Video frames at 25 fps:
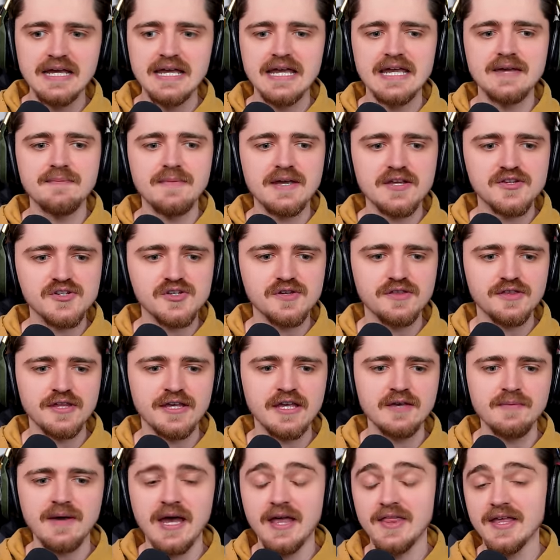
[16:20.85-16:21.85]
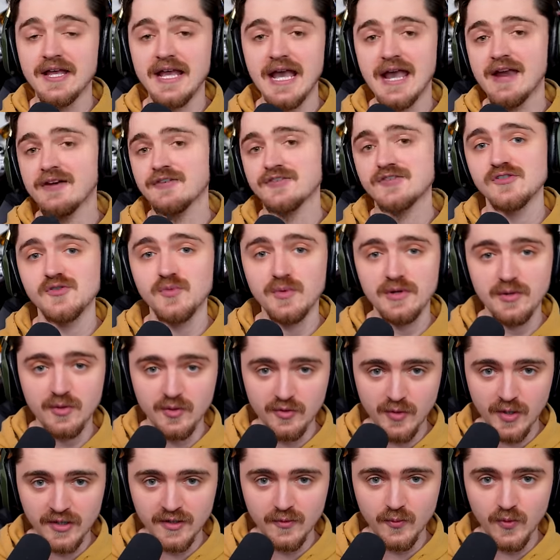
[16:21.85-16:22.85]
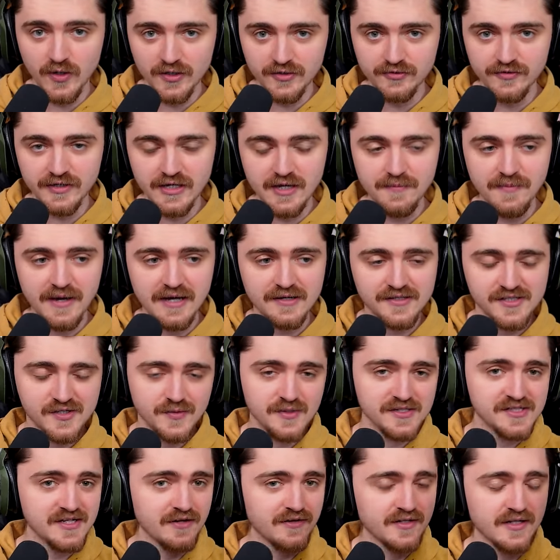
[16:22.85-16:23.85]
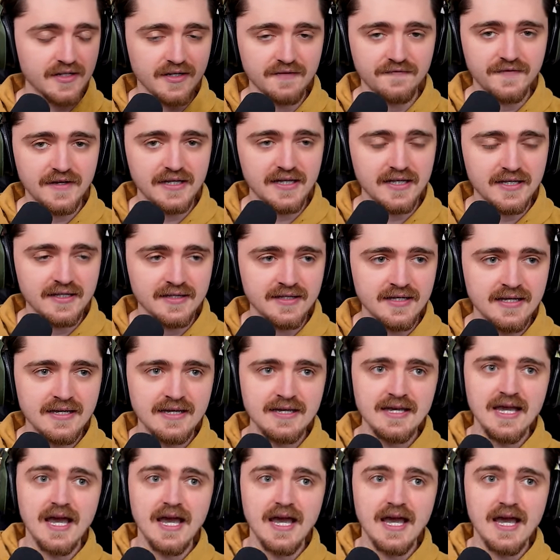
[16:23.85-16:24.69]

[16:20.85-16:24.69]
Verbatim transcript: it makes you think about the characters we were wondering about. So is there another villain?